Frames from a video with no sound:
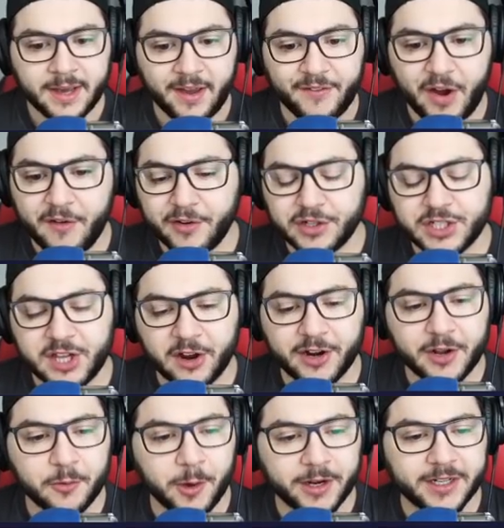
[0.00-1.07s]
I've ever
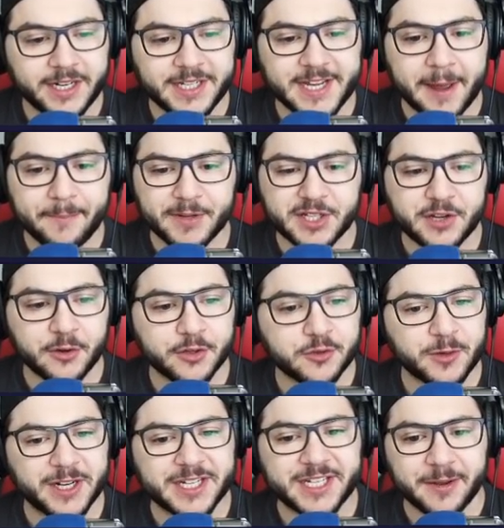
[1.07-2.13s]
started one of these episodes
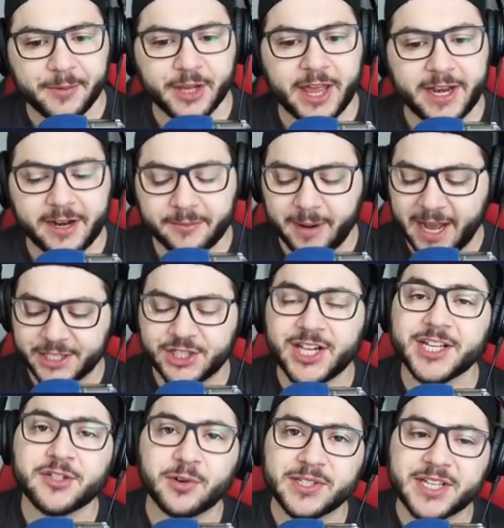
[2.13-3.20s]
with a simulated match.
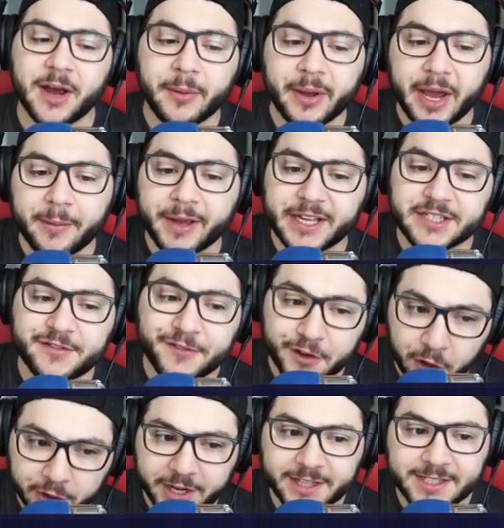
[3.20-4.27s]
This one's coming up against
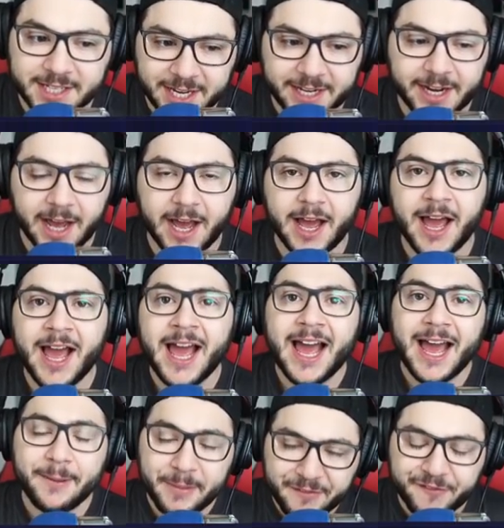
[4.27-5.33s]
Fiorentina.
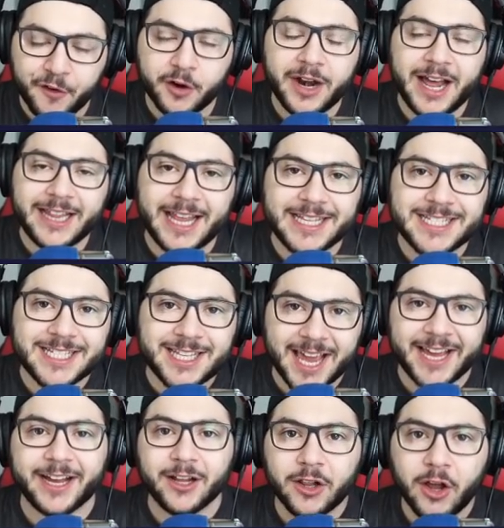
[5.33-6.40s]
And before that, let's
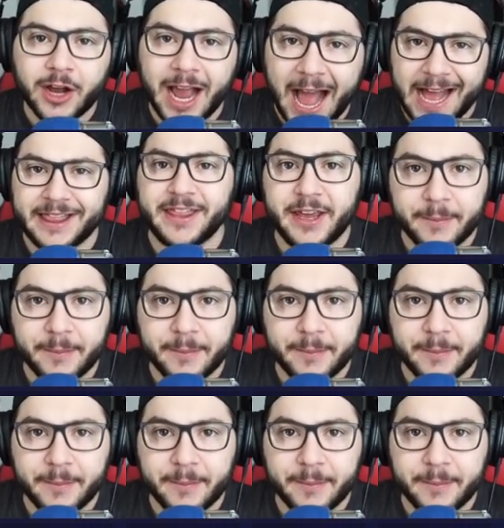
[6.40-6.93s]
take a look at the